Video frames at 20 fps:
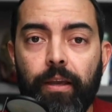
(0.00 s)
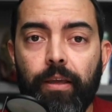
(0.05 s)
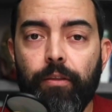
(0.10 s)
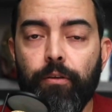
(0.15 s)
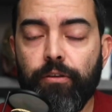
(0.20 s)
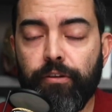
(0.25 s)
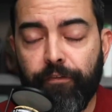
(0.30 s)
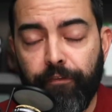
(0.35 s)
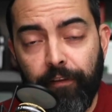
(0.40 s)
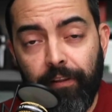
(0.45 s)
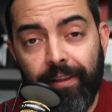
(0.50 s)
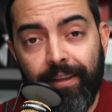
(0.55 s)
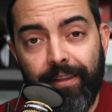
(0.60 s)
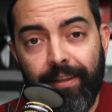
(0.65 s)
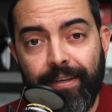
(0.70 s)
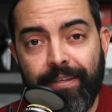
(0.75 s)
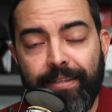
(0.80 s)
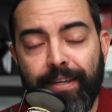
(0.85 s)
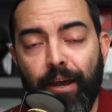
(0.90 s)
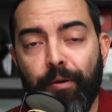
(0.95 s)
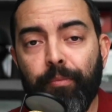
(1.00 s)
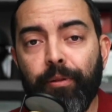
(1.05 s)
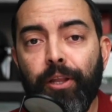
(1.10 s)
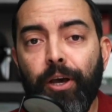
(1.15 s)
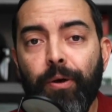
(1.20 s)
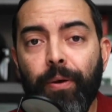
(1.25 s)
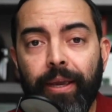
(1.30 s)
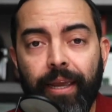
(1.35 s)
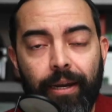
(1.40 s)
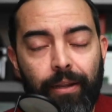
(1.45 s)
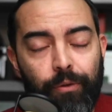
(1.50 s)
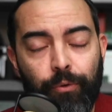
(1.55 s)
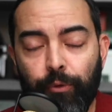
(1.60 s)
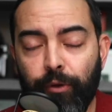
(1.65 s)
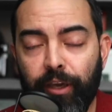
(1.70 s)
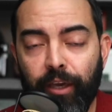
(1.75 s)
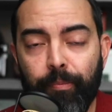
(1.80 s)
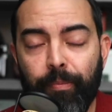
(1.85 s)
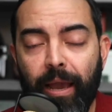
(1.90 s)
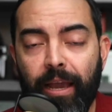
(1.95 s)
There's affiliate links down below. I get a little
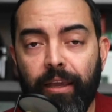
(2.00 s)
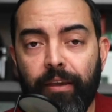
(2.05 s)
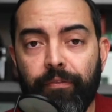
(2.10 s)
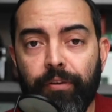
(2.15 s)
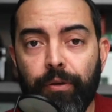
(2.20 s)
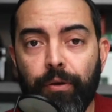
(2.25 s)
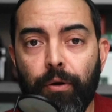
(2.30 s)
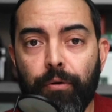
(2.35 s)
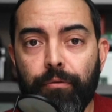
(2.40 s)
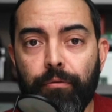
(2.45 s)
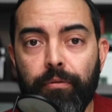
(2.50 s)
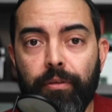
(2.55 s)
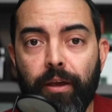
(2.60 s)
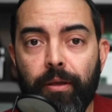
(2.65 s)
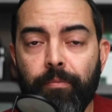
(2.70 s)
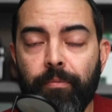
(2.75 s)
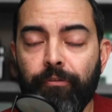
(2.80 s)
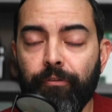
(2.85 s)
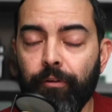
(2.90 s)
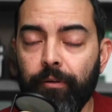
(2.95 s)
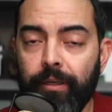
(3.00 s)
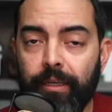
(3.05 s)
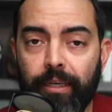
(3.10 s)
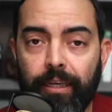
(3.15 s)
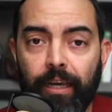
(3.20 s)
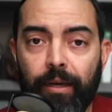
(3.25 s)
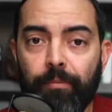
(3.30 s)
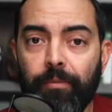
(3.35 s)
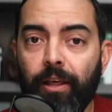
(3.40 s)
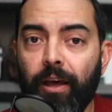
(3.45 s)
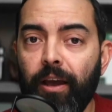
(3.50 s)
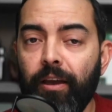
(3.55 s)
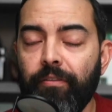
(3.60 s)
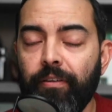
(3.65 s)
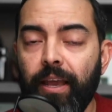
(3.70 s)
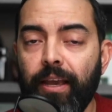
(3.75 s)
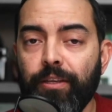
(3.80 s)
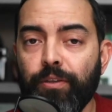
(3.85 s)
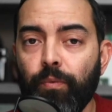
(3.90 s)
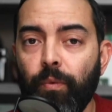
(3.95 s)
kickback if you go through them for Ecamm Live
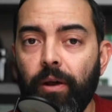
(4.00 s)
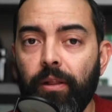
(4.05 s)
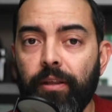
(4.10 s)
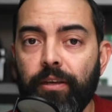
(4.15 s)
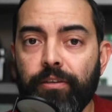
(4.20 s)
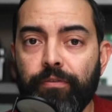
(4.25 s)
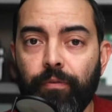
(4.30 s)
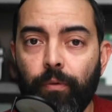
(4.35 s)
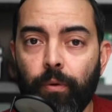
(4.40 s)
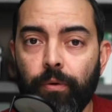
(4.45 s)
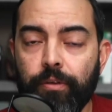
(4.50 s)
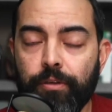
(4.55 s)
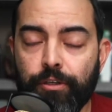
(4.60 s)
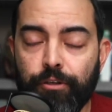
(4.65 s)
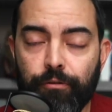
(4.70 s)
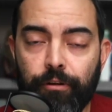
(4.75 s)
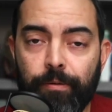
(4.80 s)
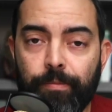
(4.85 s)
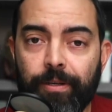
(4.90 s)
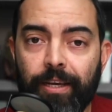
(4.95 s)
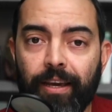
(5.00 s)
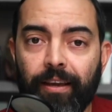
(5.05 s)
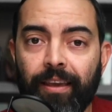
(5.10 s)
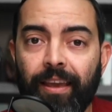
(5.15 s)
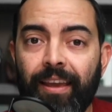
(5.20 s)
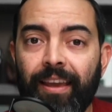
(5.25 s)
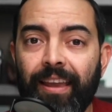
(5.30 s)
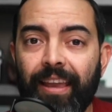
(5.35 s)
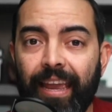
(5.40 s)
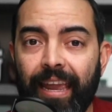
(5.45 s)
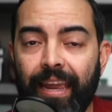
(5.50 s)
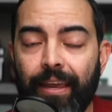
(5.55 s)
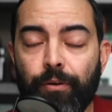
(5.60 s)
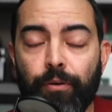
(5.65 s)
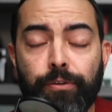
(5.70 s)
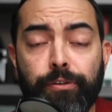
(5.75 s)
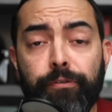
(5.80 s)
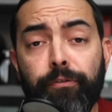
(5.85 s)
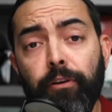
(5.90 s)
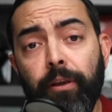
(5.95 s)
as well as for the Stream Deck and
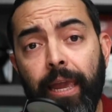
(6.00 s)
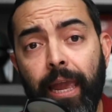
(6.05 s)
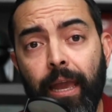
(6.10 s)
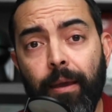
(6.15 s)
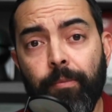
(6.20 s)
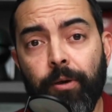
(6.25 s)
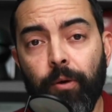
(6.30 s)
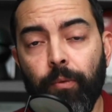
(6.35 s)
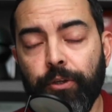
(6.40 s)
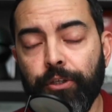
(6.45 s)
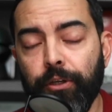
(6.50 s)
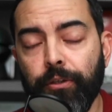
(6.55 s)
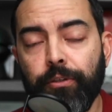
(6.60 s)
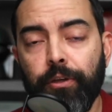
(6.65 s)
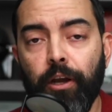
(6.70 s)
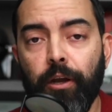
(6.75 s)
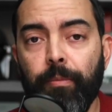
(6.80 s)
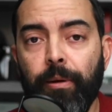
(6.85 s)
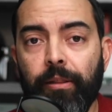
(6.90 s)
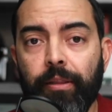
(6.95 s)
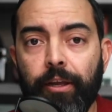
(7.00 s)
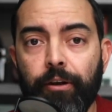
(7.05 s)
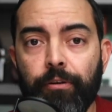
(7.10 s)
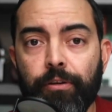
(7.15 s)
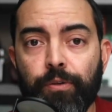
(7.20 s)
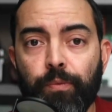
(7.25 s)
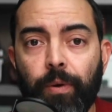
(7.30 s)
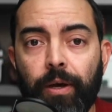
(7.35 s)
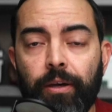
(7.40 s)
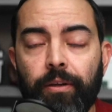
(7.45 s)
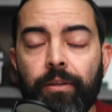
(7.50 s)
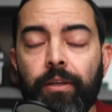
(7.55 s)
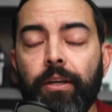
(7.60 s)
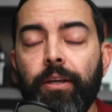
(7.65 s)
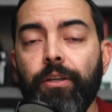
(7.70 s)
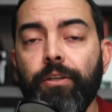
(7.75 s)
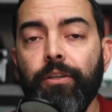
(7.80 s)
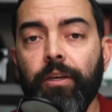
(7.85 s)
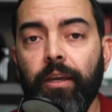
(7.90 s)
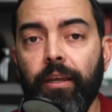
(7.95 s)
also for Camo, which I'll talk about later as well,
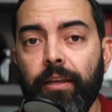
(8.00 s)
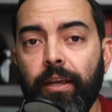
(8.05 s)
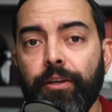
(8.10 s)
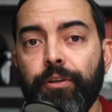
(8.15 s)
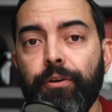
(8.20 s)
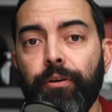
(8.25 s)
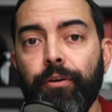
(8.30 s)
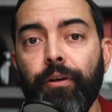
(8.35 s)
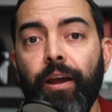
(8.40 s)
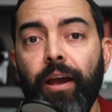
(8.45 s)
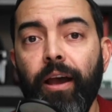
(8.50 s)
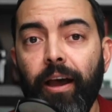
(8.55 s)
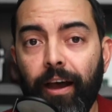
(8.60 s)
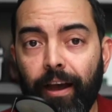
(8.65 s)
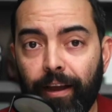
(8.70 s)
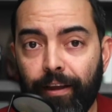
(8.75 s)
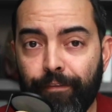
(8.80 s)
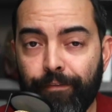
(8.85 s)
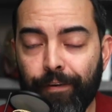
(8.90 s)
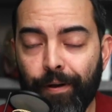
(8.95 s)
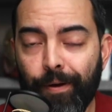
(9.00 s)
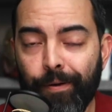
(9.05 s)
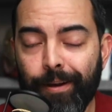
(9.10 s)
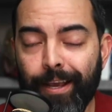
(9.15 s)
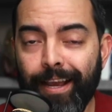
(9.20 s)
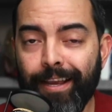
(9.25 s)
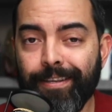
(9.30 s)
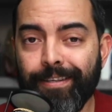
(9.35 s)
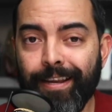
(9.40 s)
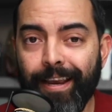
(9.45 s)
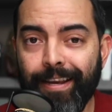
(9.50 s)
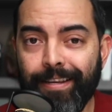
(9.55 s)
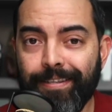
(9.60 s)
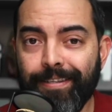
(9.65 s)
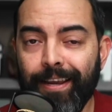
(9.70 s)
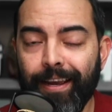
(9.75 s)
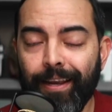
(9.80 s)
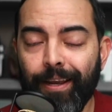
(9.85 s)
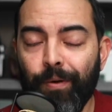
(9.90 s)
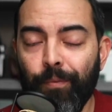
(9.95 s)
to connect your iPhone as a
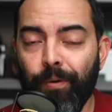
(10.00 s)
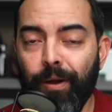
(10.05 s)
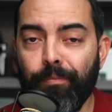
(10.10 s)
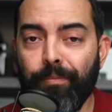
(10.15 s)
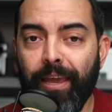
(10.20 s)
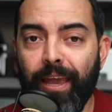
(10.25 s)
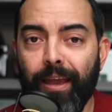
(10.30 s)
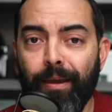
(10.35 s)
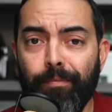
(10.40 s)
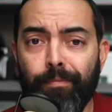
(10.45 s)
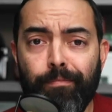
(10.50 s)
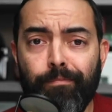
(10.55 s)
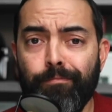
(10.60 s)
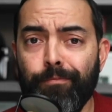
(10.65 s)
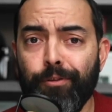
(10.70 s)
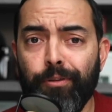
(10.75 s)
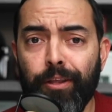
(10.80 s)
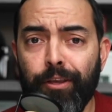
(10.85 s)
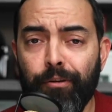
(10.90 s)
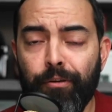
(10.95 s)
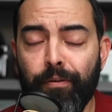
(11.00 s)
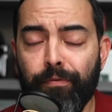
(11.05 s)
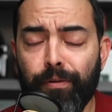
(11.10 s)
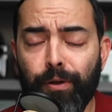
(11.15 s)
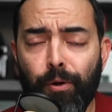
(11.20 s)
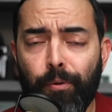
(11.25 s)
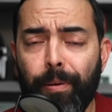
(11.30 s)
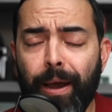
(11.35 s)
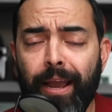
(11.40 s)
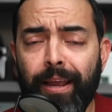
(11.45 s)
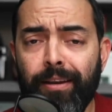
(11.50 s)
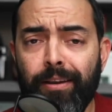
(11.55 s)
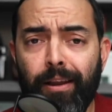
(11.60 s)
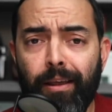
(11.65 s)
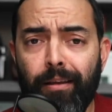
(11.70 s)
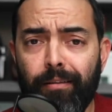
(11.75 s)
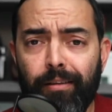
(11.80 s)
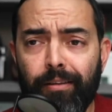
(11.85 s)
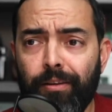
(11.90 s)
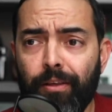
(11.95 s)
second webcam so that you don't have to go buy
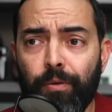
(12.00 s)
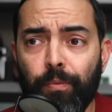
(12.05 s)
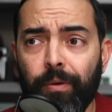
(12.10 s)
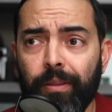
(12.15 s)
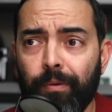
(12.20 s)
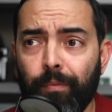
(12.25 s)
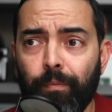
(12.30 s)
another one.